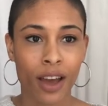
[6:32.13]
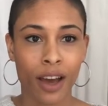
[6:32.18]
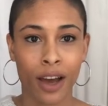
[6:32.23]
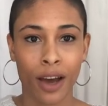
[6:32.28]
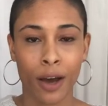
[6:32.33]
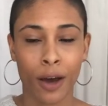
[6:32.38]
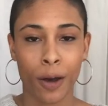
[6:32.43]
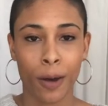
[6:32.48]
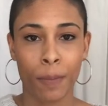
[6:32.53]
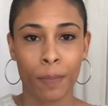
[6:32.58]

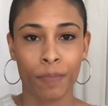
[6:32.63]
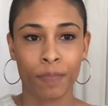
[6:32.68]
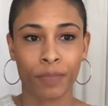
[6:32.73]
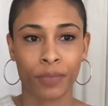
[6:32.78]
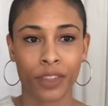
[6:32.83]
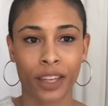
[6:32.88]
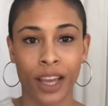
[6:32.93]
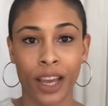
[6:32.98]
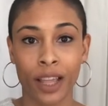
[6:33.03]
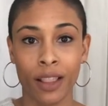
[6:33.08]

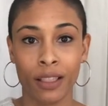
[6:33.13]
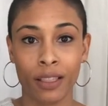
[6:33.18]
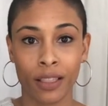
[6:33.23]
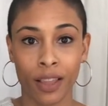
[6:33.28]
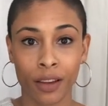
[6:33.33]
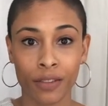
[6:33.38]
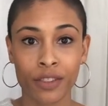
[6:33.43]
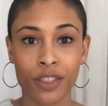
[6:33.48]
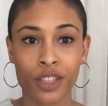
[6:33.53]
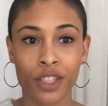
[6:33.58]
I
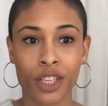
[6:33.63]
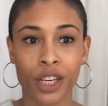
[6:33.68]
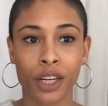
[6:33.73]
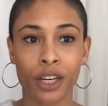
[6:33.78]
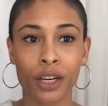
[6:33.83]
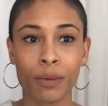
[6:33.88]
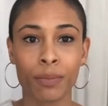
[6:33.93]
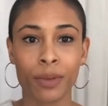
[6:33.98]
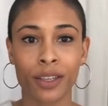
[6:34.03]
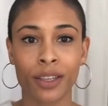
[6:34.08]
love to
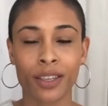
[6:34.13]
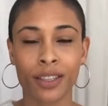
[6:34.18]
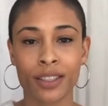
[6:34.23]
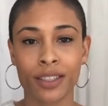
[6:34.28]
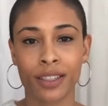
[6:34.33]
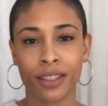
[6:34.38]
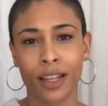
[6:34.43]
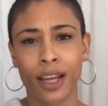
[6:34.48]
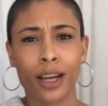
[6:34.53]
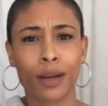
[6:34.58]
share it
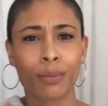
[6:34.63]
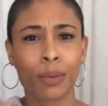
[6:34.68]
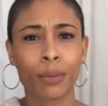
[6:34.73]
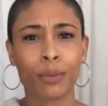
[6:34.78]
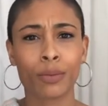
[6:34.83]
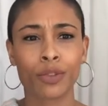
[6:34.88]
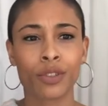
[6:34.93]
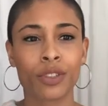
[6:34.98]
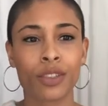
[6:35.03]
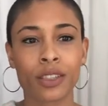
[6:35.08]
because a lot of
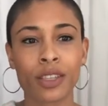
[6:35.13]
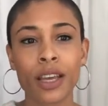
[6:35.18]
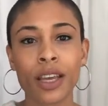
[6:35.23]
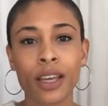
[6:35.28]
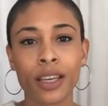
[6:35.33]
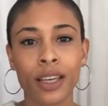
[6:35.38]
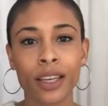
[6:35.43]
people just